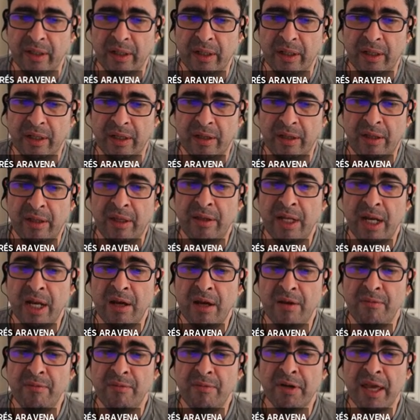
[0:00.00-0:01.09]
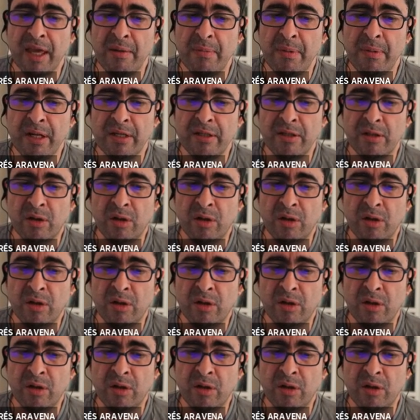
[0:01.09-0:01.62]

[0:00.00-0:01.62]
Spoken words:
then the number of k-mer is